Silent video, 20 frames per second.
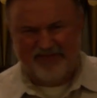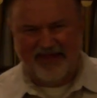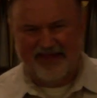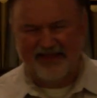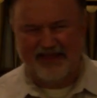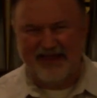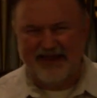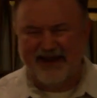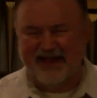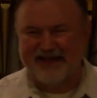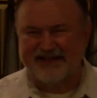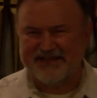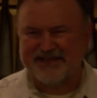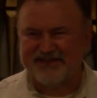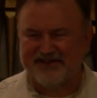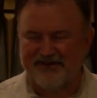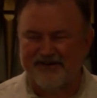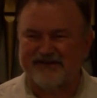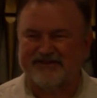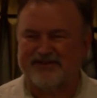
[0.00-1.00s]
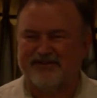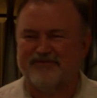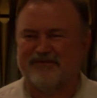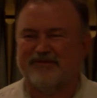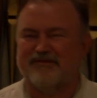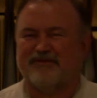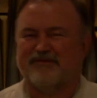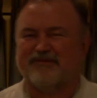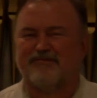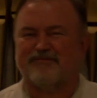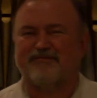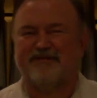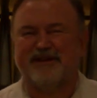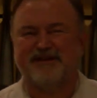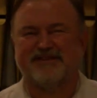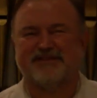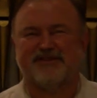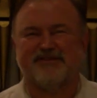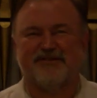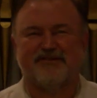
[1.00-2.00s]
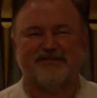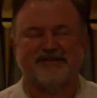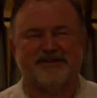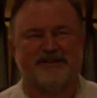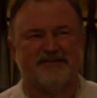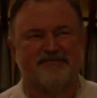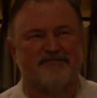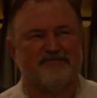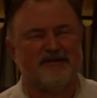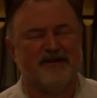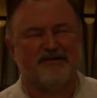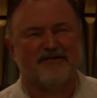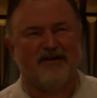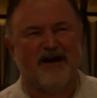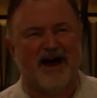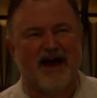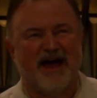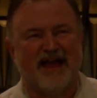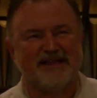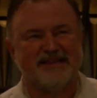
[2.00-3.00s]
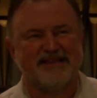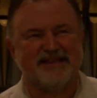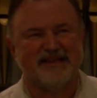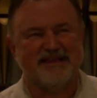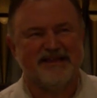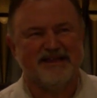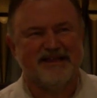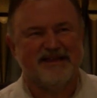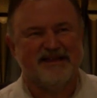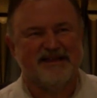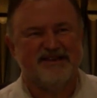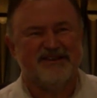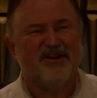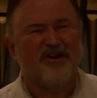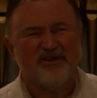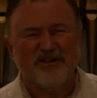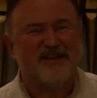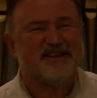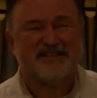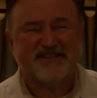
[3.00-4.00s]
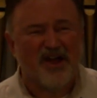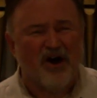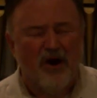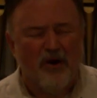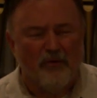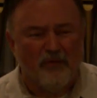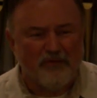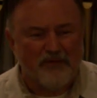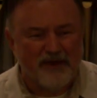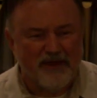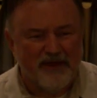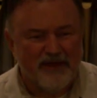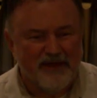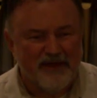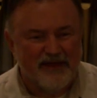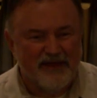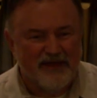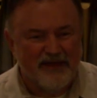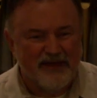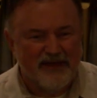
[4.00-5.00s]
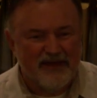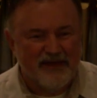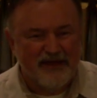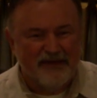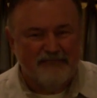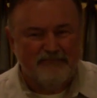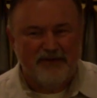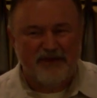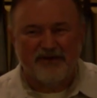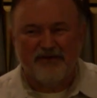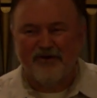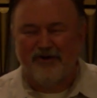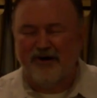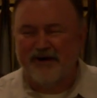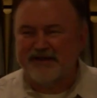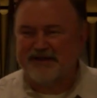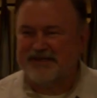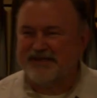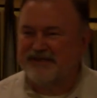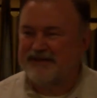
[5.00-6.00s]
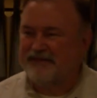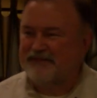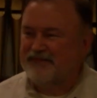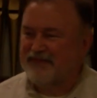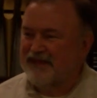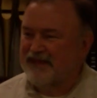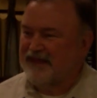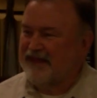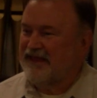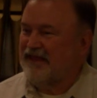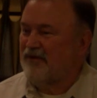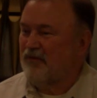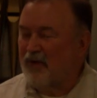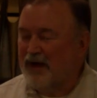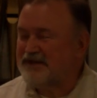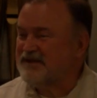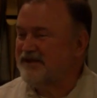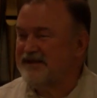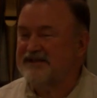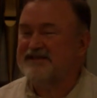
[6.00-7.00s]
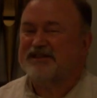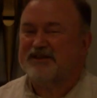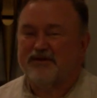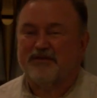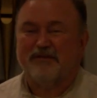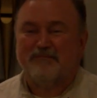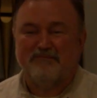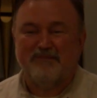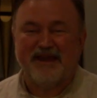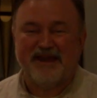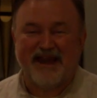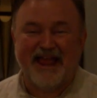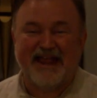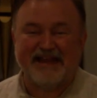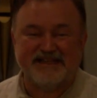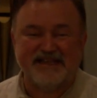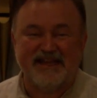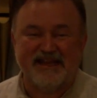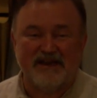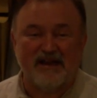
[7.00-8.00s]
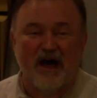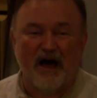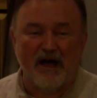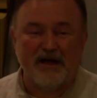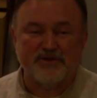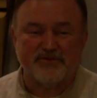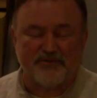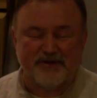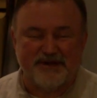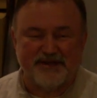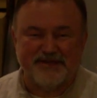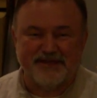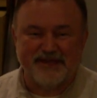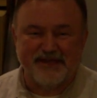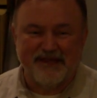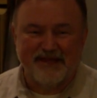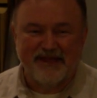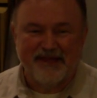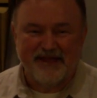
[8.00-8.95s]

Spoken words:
And then I started doing a little research and realized, no, you don't. Because it wasn't until the mid-1800s